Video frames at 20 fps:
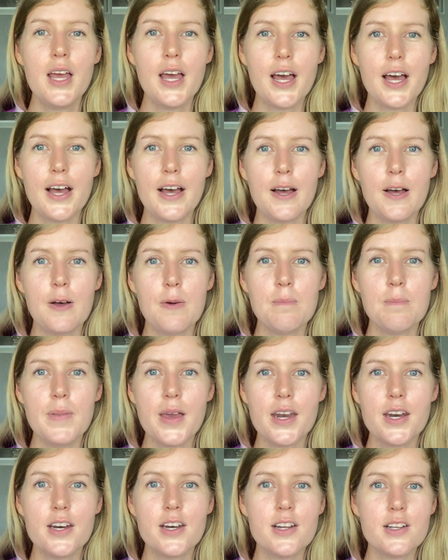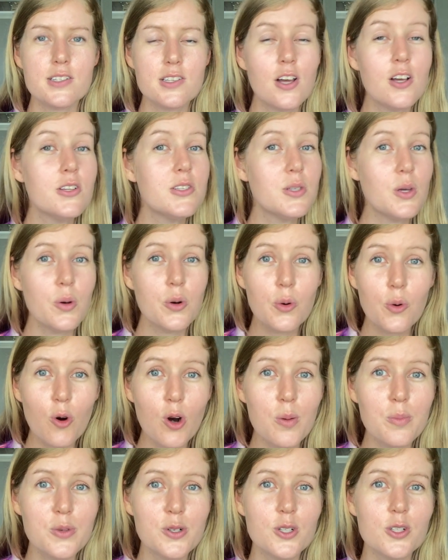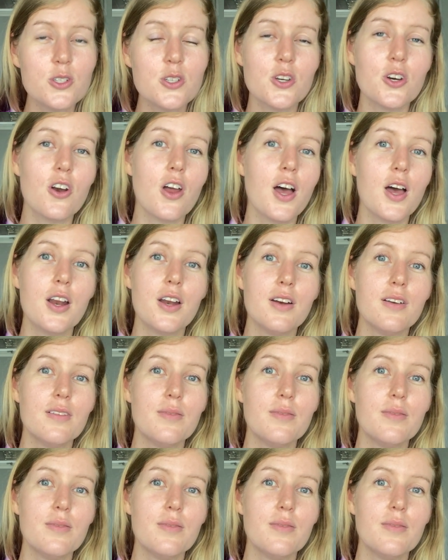And it is also normal to not